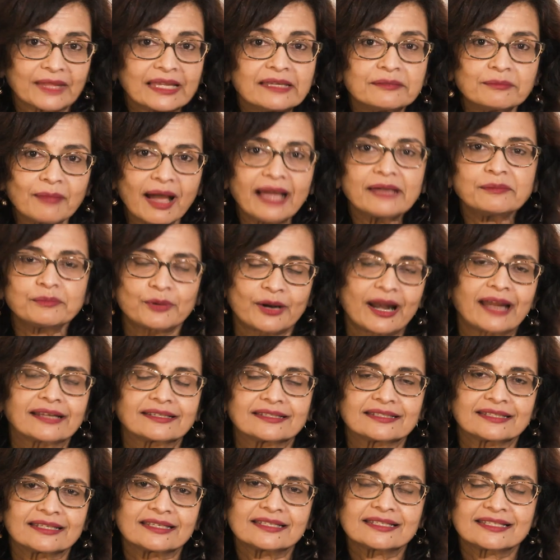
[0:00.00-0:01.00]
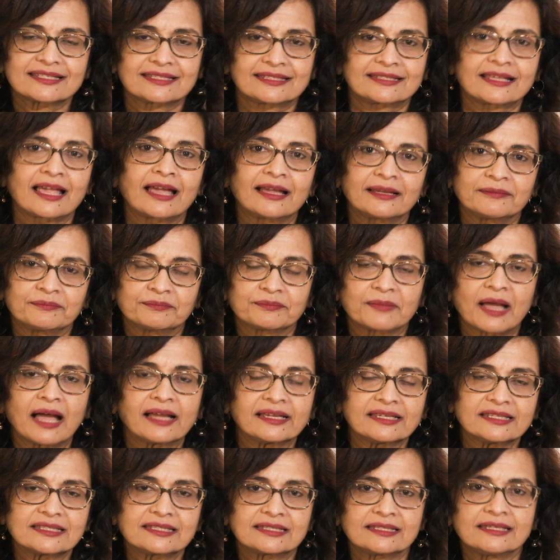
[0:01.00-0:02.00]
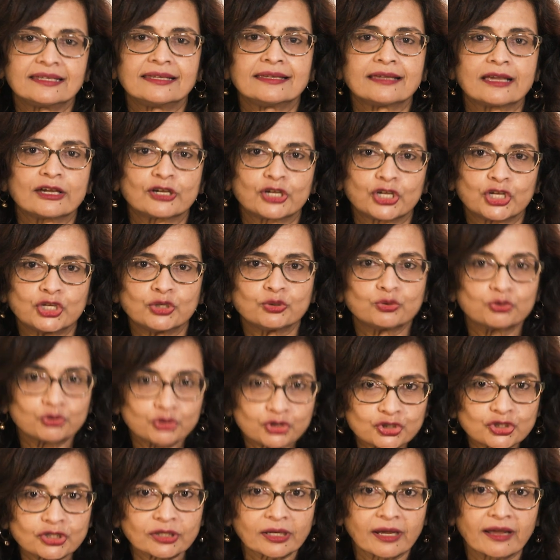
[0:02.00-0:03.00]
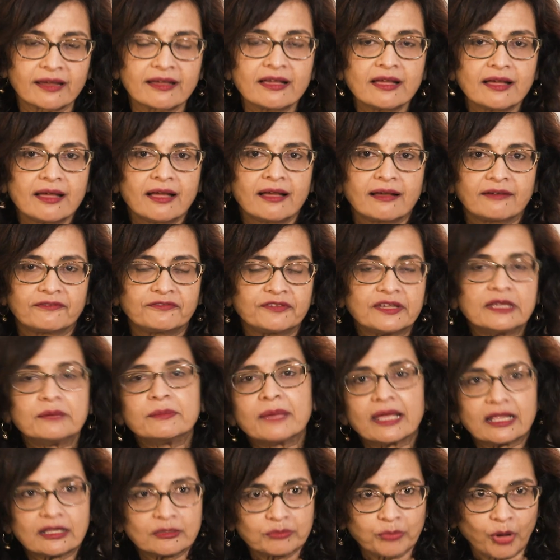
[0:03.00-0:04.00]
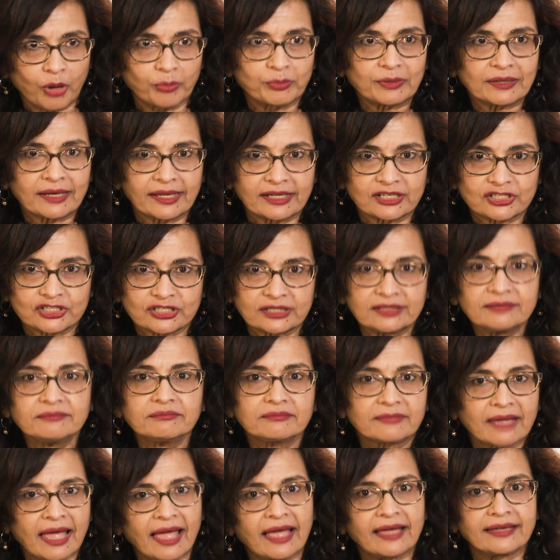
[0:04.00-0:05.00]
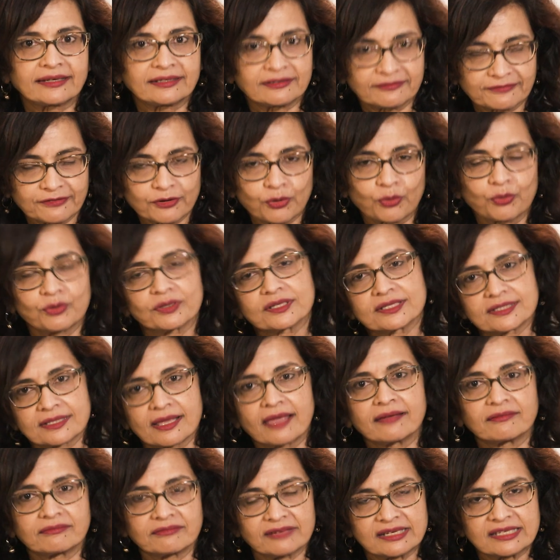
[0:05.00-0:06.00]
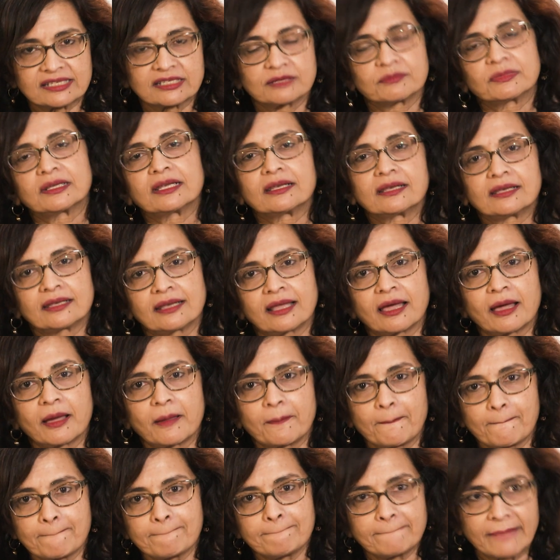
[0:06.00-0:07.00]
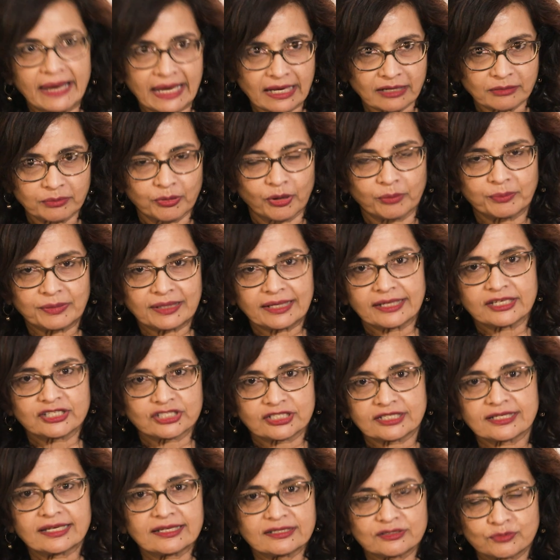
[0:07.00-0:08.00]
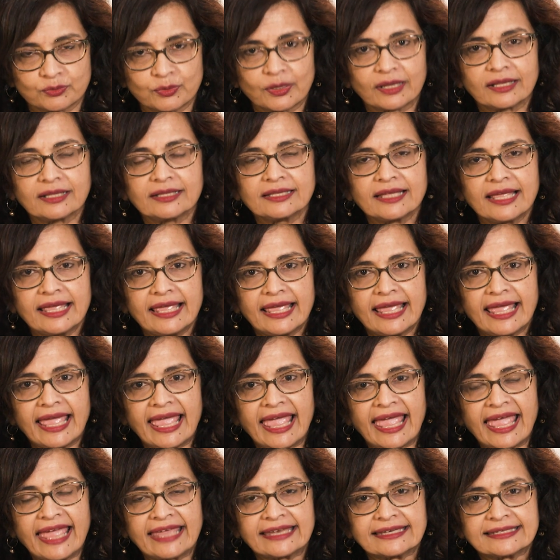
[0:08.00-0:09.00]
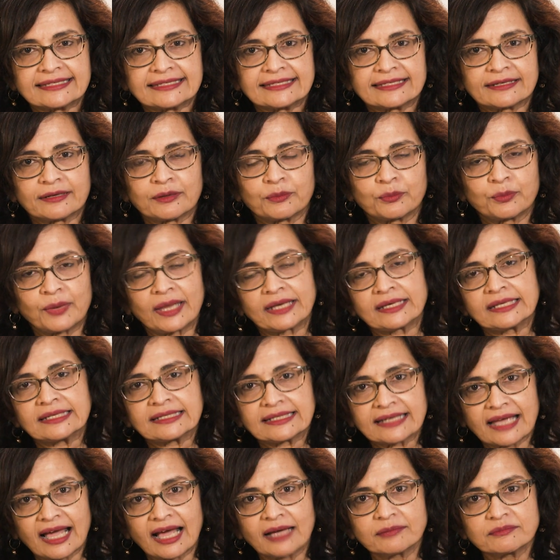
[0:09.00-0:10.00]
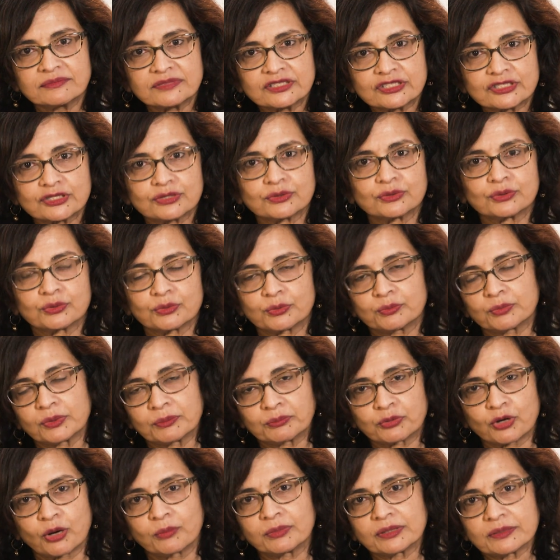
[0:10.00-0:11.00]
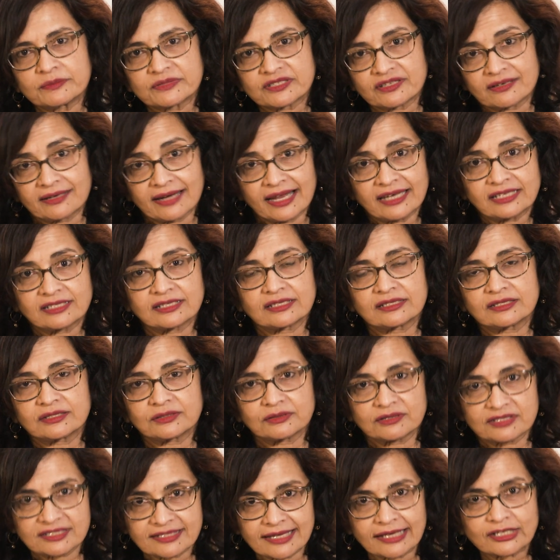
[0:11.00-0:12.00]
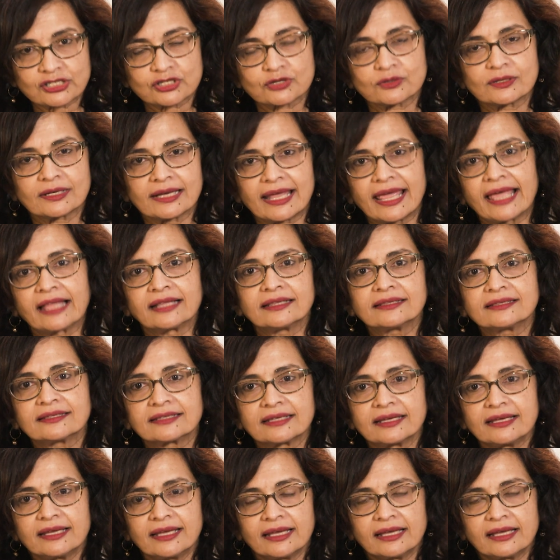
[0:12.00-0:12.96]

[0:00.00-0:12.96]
In my practice, I see a huge female population and, of course, a reasonable male population as well. And when it comes to problems related to sexual health,